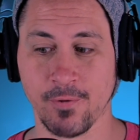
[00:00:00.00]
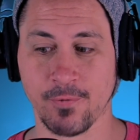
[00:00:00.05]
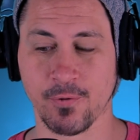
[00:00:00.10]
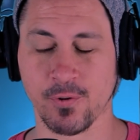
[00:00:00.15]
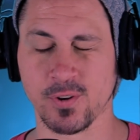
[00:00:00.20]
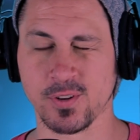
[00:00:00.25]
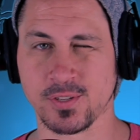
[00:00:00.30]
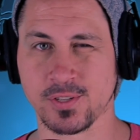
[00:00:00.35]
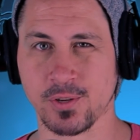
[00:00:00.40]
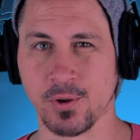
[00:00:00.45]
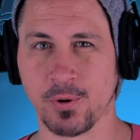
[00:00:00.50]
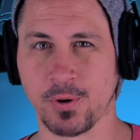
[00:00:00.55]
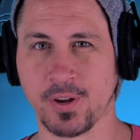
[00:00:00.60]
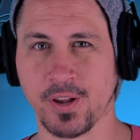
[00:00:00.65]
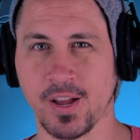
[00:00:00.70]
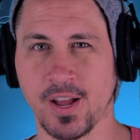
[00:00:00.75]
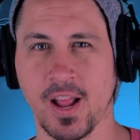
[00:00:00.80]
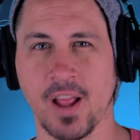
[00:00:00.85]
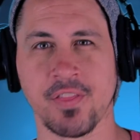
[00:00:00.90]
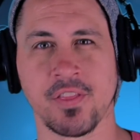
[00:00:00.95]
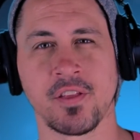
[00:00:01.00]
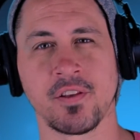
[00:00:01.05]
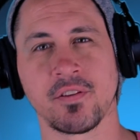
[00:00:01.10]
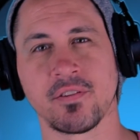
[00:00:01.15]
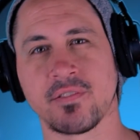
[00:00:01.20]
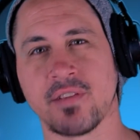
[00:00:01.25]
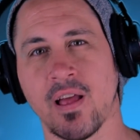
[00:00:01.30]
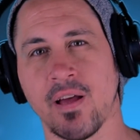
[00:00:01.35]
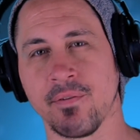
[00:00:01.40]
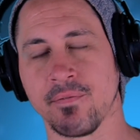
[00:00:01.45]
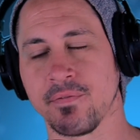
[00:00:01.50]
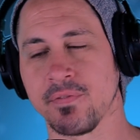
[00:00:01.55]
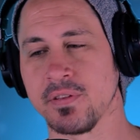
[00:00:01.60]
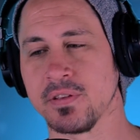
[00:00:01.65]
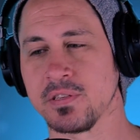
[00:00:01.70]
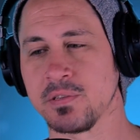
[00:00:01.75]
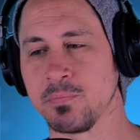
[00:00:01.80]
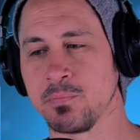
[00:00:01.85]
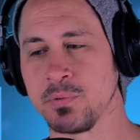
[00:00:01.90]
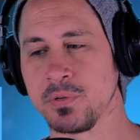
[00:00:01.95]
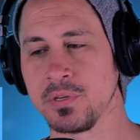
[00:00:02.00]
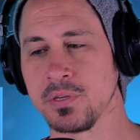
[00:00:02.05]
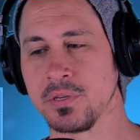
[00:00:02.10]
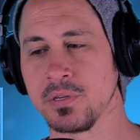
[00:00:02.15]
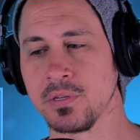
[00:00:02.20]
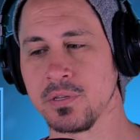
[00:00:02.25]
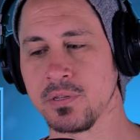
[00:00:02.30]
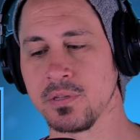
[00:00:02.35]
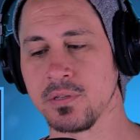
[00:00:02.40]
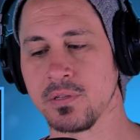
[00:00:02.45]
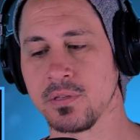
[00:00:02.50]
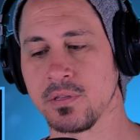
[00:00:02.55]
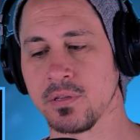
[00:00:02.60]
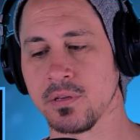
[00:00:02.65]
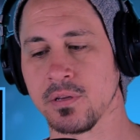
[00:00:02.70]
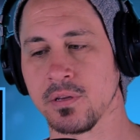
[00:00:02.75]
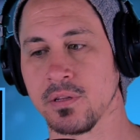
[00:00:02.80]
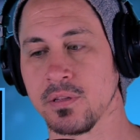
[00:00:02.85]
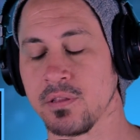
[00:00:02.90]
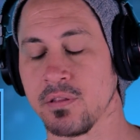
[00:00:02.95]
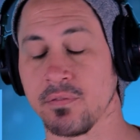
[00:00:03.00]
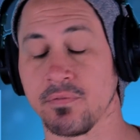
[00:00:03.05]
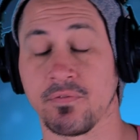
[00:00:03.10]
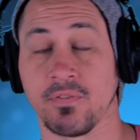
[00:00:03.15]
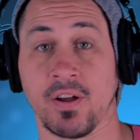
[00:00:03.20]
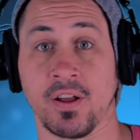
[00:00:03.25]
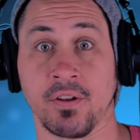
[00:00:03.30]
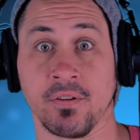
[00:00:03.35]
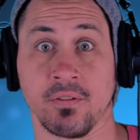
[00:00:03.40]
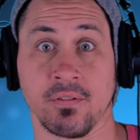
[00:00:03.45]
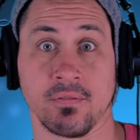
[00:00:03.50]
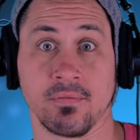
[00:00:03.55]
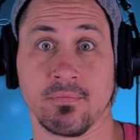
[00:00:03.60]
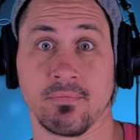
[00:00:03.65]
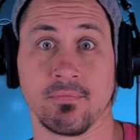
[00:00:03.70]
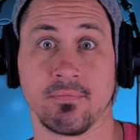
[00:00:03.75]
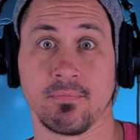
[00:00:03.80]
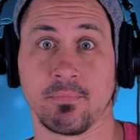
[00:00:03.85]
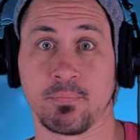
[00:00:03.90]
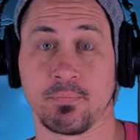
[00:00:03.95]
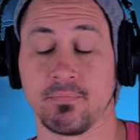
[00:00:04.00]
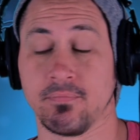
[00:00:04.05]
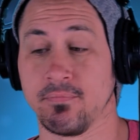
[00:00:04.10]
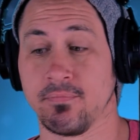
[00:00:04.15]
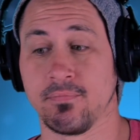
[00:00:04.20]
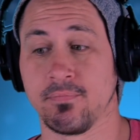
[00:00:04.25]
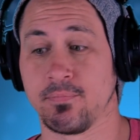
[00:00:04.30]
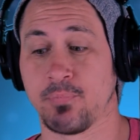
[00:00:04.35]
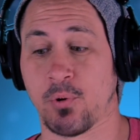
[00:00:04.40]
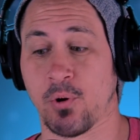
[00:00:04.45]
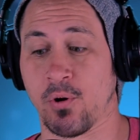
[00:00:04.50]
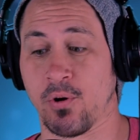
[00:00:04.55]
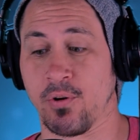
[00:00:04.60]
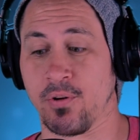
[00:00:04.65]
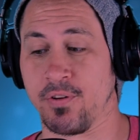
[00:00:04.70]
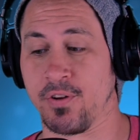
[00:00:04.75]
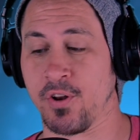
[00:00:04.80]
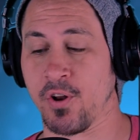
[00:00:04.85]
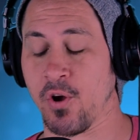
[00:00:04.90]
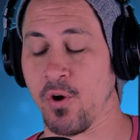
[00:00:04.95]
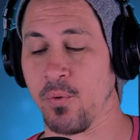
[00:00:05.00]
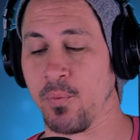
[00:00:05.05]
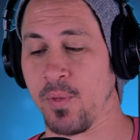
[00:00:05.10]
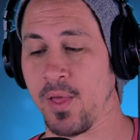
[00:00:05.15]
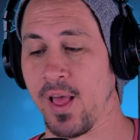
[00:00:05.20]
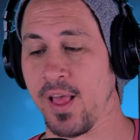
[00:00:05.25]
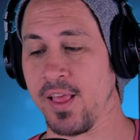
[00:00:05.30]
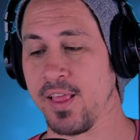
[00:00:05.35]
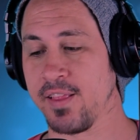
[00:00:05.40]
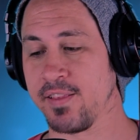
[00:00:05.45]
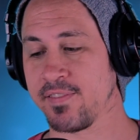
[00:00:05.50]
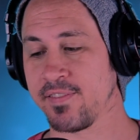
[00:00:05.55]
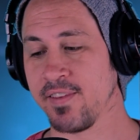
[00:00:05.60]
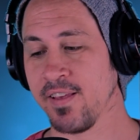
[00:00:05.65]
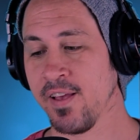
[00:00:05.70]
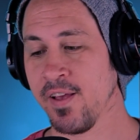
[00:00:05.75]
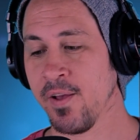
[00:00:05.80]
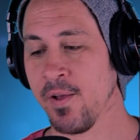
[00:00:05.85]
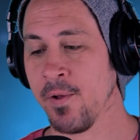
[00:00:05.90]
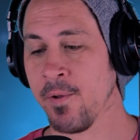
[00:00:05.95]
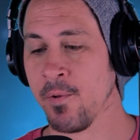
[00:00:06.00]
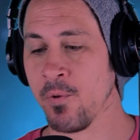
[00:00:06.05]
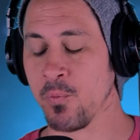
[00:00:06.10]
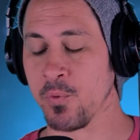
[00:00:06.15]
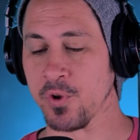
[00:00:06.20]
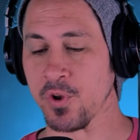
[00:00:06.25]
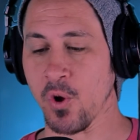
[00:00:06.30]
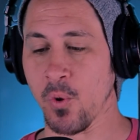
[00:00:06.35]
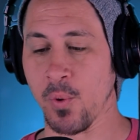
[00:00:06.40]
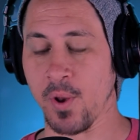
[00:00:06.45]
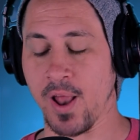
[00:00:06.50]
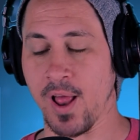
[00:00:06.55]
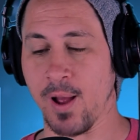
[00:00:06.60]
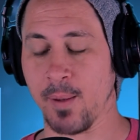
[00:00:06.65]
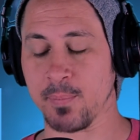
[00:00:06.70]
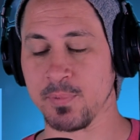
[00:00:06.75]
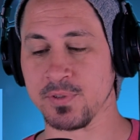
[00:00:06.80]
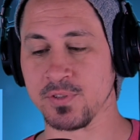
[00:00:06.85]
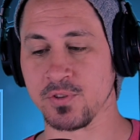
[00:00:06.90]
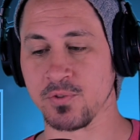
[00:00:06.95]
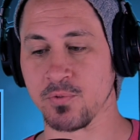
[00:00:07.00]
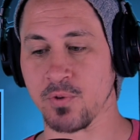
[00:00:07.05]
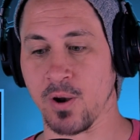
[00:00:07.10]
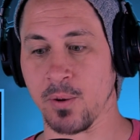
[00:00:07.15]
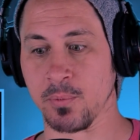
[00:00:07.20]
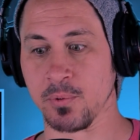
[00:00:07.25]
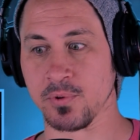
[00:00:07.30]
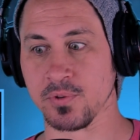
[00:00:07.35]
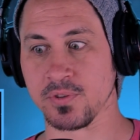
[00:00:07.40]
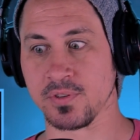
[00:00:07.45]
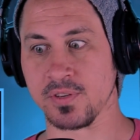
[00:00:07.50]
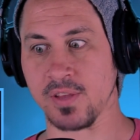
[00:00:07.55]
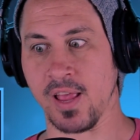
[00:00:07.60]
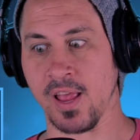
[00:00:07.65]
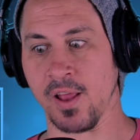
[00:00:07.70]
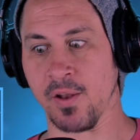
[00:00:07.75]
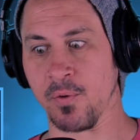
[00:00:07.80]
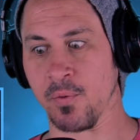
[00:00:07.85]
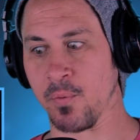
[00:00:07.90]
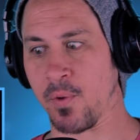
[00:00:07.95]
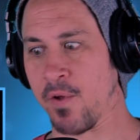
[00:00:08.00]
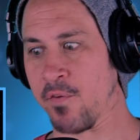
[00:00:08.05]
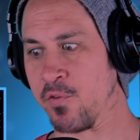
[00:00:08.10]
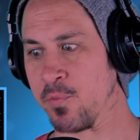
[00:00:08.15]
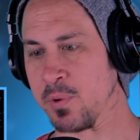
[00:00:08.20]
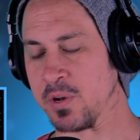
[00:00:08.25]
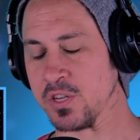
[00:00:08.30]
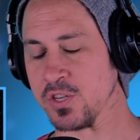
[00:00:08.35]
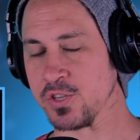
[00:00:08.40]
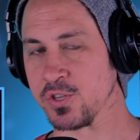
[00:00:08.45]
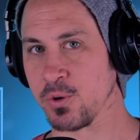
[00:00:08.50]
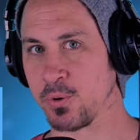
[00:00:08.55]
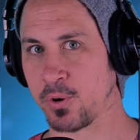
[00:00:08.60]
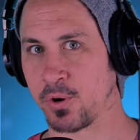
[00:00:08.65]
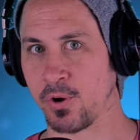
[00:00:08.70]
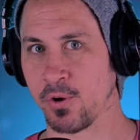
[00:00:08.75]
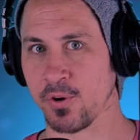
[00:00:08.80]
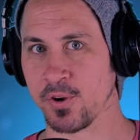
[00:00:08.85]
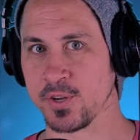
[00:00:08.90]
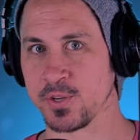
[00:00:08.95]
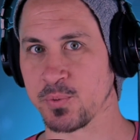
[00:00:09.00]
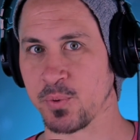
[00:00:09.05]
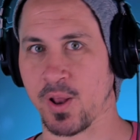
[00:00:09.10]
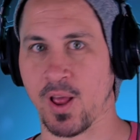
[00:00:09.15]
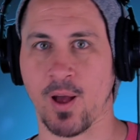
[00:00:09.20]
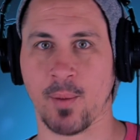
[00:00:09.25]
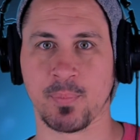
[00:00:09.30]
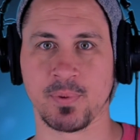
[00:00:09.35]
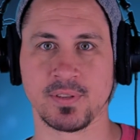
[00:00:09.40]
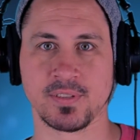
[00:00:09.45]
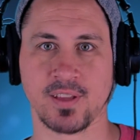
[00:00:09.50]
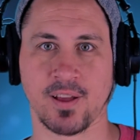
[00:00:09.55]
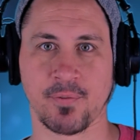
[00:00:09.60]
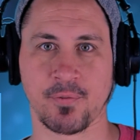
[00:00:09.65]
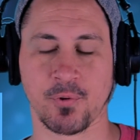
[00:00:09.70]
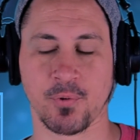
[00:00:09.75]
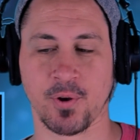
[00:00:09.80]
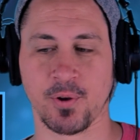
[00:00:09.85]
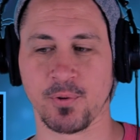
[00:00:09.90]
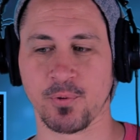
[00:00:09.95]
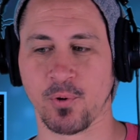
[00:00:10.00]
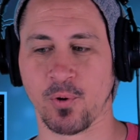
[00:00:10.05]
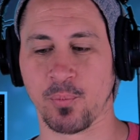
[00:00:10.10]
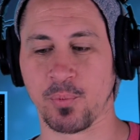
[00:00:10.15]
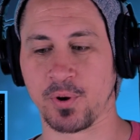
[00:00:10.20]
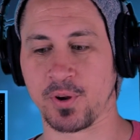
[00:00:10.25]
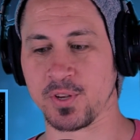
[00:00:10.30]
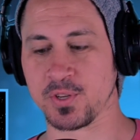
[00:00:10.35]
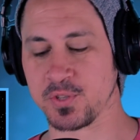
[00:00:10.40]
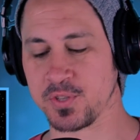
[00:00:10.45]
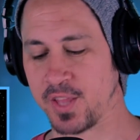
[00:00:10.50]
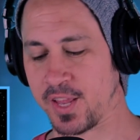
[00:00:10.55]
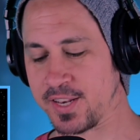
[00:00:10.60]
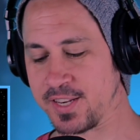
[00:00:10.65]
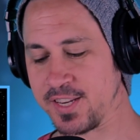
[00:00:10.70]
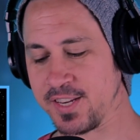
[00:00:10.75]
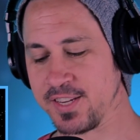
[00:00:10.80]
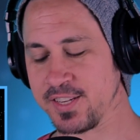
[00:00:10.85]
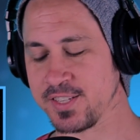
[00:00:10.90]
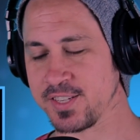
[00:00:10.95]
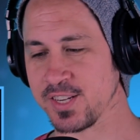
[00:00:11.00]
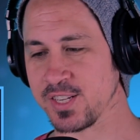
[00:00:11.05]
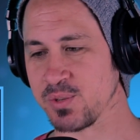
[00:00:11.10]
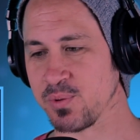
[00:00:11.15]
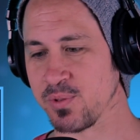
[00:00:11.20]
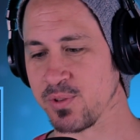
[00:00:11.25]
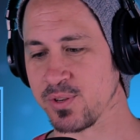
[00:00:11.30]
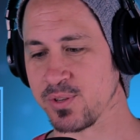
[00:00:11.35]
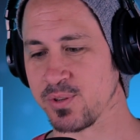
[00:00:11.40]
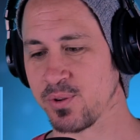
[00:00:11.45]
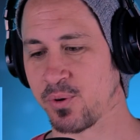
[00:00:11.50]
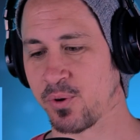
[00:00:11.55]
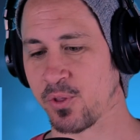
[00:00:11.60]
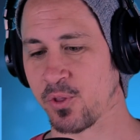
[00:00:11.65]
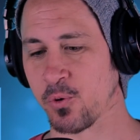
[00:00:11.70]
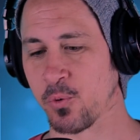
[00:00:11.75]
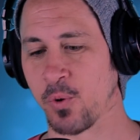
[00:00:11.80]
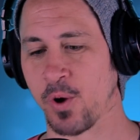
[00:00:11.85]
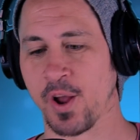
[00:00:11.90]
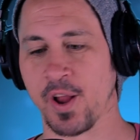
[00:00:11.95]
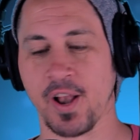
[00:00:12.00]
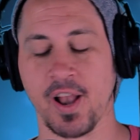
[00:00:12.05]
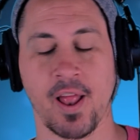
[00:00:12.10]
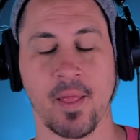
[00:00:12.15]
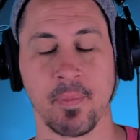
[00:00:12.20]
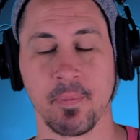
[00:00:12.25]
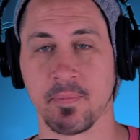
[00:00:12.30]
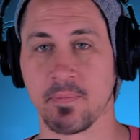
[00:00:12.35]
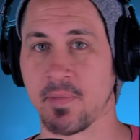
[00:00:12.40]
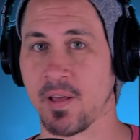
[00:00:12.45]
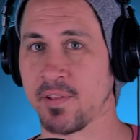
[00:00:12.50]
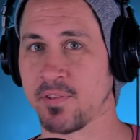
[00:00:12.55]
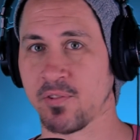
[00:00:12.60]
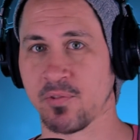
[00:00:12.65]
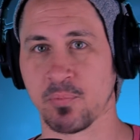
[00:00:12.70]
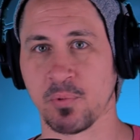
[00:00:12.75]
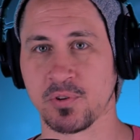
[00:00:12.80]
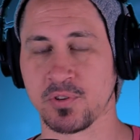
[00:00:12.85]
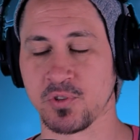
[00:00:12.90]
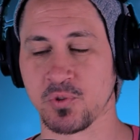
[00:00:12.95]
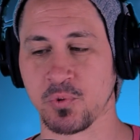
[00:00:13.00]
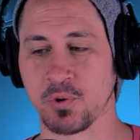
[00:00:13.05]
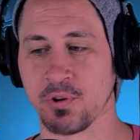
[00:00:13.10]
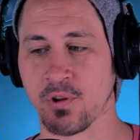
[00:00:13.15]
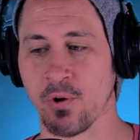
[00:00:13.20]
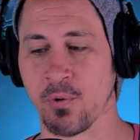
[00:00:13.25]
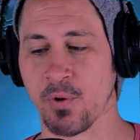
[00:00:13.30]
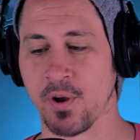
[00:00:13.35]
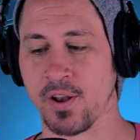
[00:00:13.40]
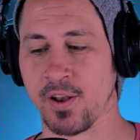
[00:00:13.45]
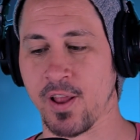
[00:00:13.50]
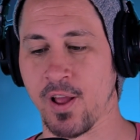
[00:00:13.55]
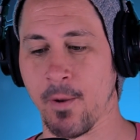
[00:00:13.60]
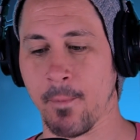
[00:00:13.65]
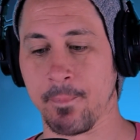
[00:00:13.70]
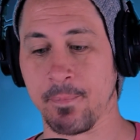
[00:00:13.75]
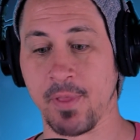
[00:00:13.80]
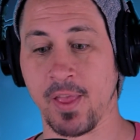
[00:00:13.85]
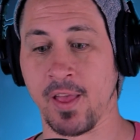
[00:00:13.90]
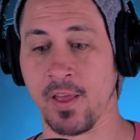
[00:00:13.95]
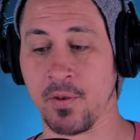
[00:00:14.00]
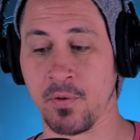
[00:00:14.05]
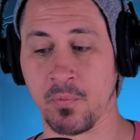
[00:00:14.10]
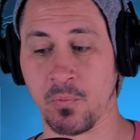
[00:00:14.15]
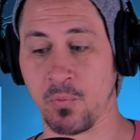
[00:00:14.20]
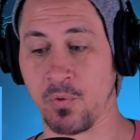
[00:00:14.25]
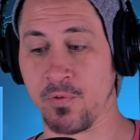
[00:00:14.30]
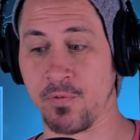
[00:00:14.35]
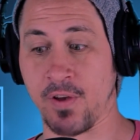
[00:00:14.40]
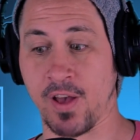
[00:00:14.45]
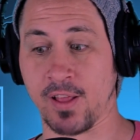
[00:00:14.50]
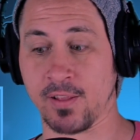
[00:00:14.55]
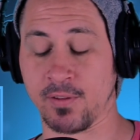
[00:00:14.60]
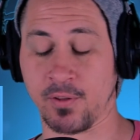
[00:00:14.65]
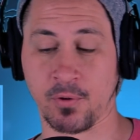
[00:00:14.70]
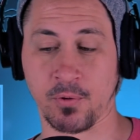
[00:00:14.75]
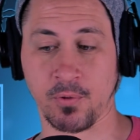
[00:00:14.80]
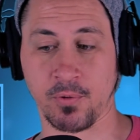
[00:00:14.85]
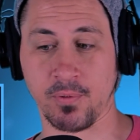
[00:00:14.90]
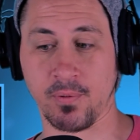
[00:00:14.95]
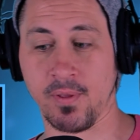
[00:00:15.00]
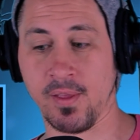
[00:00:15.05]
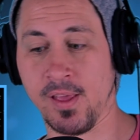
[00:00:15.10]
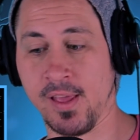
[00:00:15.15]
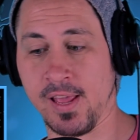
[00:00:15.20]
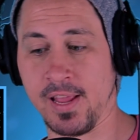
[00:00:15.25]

for Ahsoka and then just have this be the final part. You know, it's, we know what happens in Rebels, and everybody's so curious what happens after Endor because they teased us with Ahsoka the White, and that's as much as we know right now. And we've had little